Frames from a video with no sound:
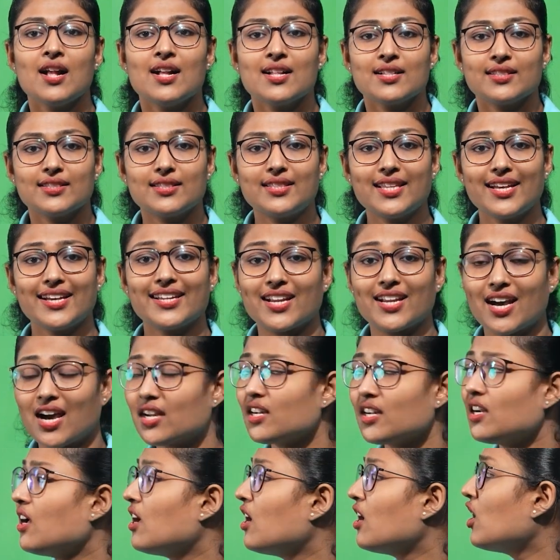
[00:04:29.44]
There
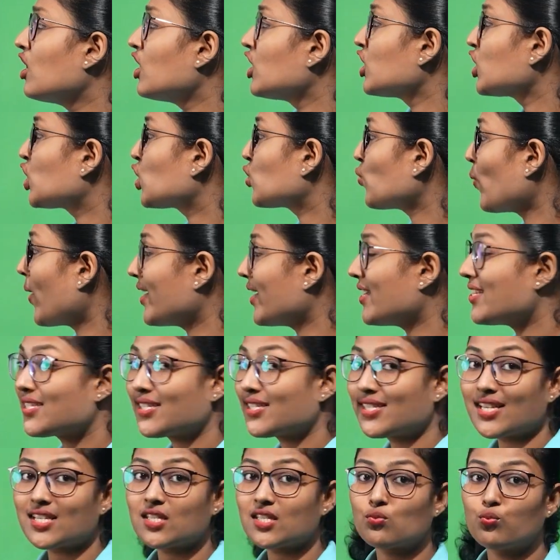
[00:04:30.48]
are
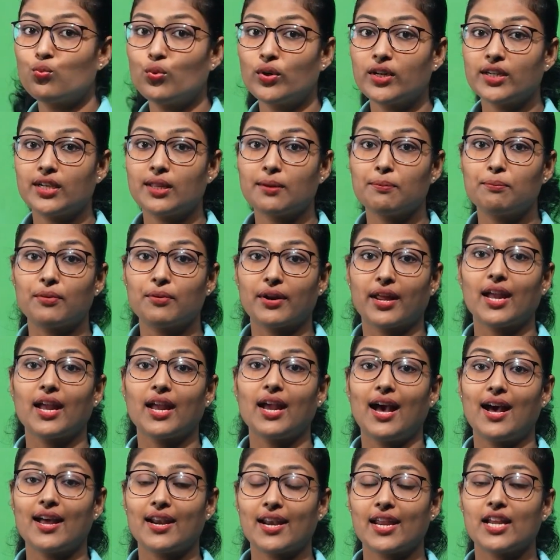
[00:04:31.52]
26 vertebrae
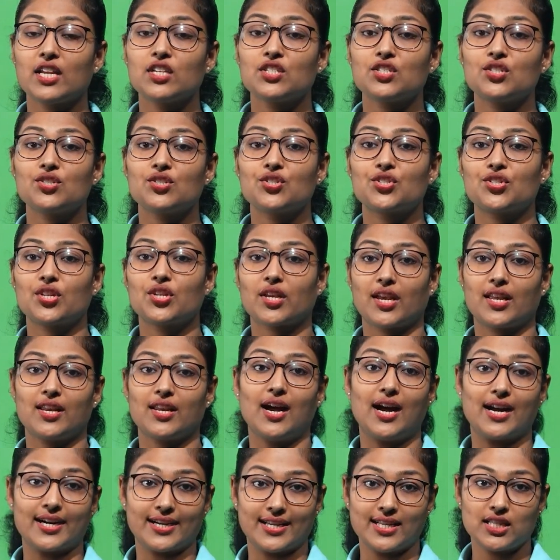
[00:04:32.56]
arranged in
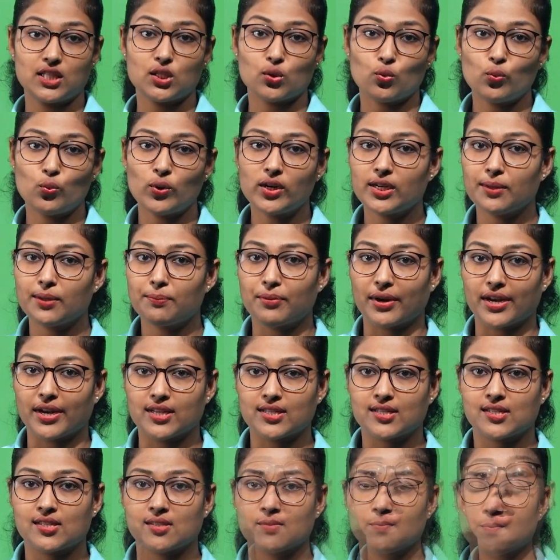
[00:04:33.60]
adult
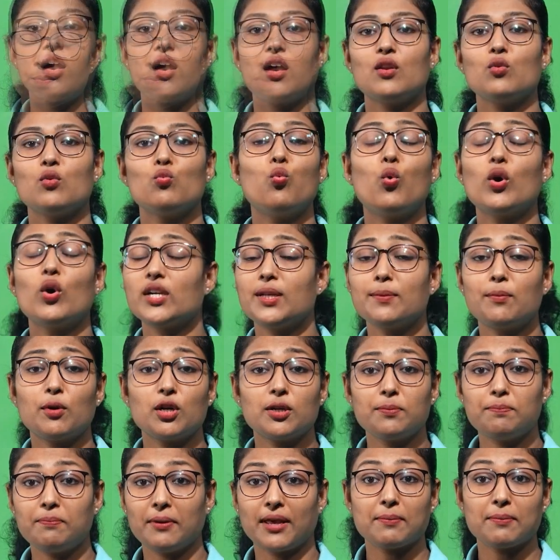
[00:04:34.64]
vertebrates. And what
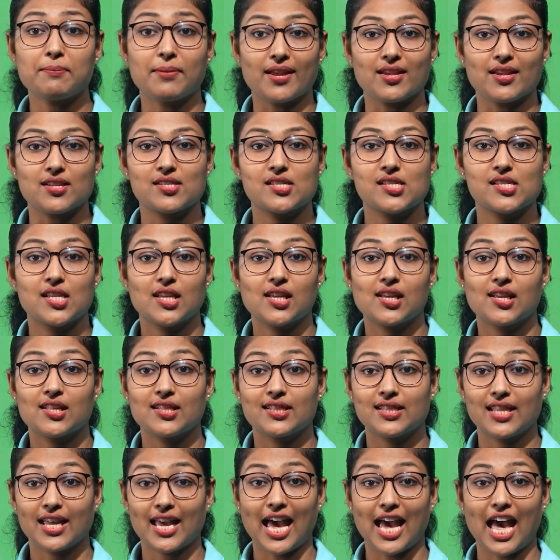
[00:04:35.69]
about babies?
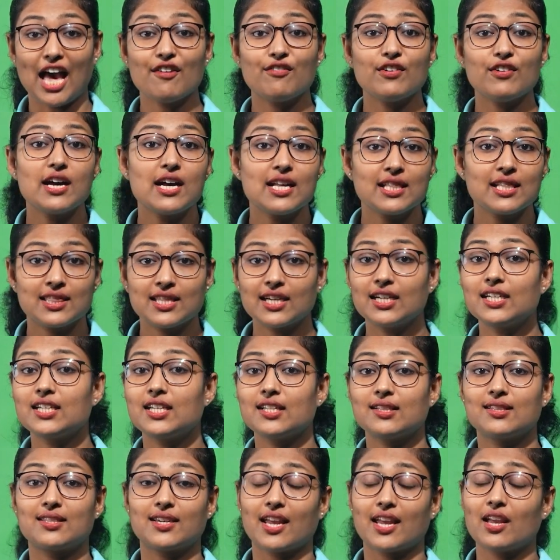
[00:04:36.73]
They have
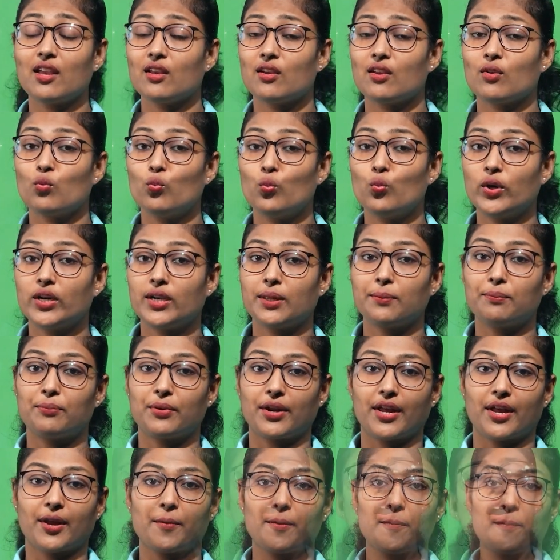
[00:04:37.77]
33
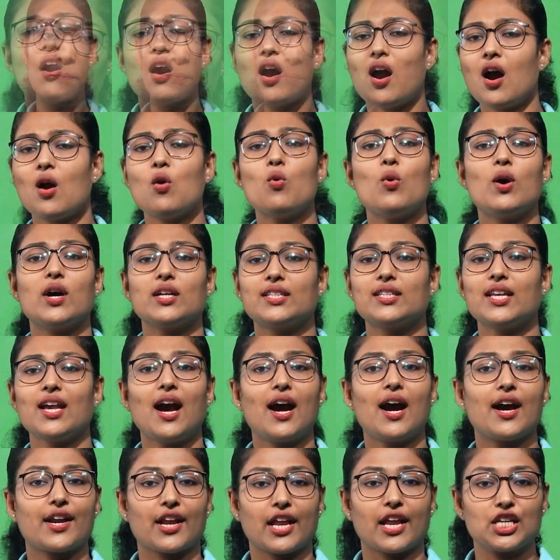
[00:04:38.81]
vertebrae. How are they
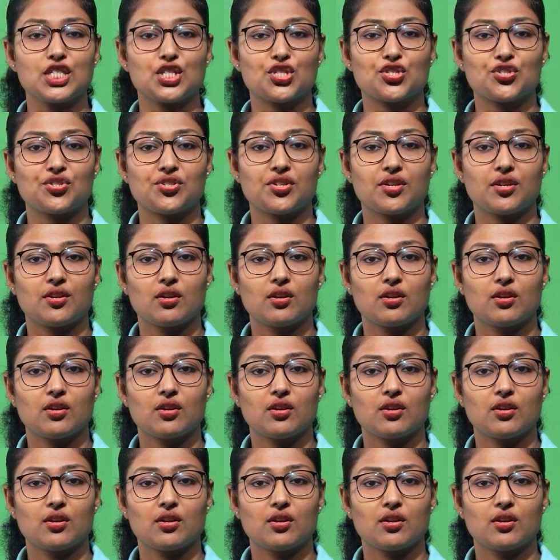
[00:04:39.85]
arranged?